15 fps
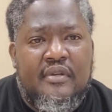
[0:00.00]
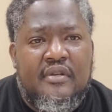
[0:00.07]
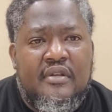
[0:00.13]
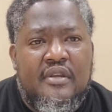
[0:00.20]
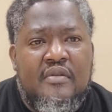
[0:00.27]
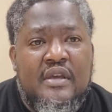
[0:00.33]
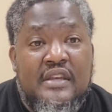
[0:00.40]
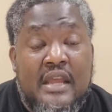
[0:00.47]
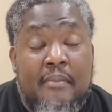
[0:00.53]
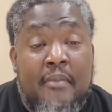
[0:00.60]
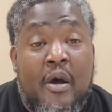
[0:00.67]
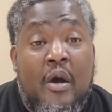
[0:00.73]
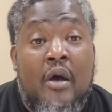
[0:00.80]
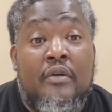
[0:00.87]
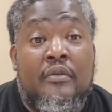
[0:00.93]
you get that
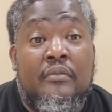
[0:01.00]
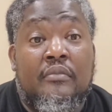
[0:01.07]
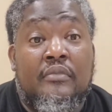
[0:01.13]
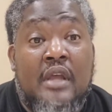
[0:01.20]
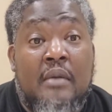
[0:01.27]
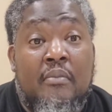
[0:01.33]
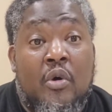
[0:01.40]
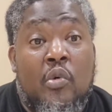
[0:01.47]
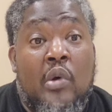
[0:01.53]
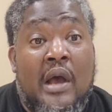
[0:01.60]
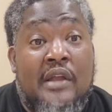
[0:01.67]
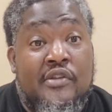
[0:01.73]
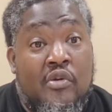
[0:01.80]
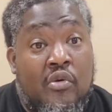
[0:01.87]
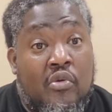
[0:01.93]
mark
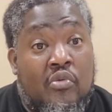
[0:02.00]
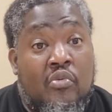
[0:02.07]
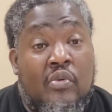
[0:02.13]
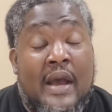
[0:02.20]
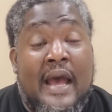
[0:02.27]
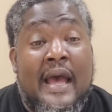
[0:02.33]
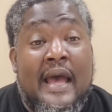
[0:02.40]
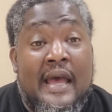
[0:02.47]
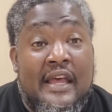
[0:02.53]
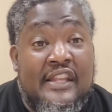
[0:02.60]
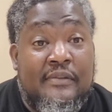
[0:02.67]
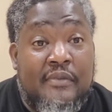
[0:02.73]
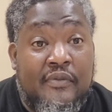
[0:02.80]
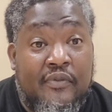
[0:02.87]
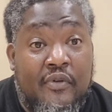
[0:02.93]
out of your own eyes
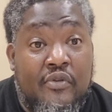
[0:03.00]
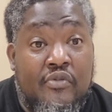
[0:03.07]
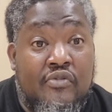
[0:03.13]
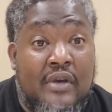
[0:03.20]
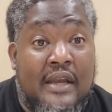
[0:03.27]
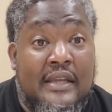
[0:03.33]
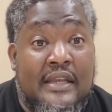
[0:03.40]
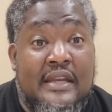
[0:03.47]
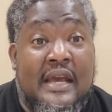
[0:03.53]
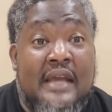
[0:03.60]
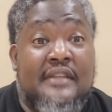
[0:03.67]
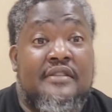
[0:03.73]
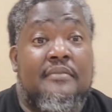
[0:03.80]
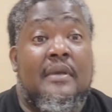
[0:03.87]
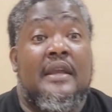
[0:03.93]
before you try to get out
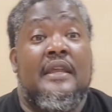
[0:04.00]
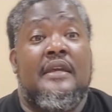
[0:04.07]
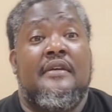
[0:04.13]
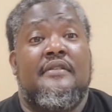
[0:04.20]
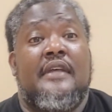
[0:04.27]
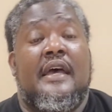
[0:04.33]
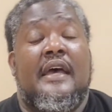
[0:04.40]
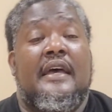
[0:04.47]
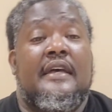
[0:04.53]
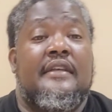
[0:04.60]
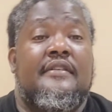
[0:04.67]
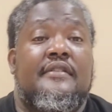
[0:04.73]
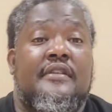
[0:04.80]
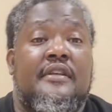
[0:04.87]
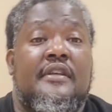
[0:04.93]
of somebody else's
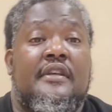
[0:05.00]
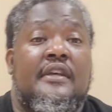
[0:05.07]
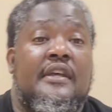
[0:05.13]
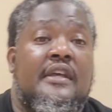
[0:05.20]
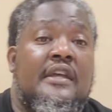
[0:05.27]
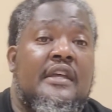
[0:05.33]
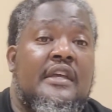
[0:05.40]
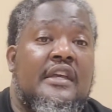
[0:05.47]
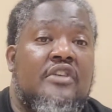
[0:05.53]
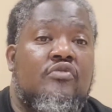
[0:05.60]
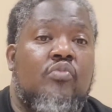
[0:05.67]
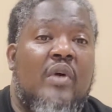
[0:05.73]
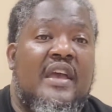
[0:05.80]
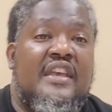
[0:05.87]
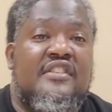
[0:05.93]
eyes. There's
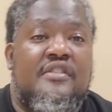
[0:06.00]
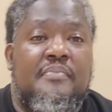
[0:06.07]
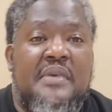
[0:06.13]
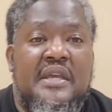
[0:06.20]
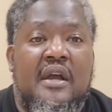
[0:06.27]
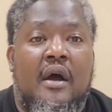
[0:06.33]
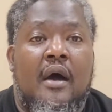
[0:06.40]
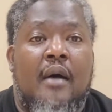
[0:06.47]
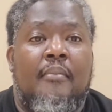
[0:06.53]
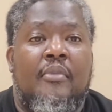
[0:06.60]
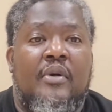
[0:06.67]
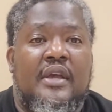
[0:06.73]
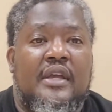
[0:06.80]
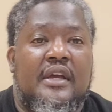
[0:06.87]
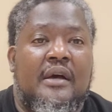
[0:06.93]
ways to be humble
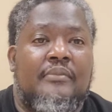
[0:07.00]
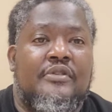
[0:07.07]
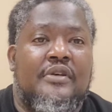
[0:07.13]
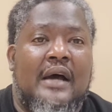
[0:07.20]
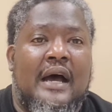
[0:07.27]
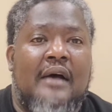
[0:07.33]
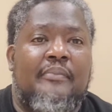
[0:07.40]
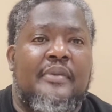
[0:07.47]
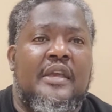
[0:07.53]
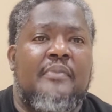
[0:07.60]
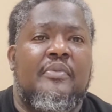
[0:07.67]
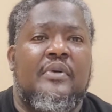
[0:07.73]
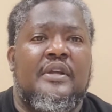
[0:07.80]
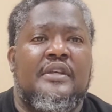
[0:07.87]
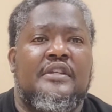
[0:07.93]
and come to our
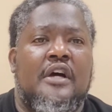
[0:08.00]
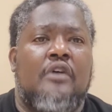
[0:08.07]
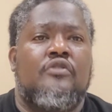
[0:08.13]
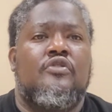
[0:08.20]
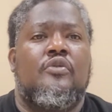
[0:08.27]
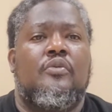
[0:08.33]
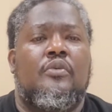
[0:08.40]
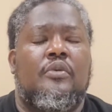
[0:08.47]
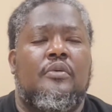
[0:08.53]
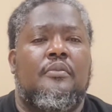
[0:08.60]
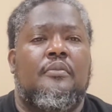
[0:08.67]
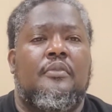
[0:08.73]
people and talk to them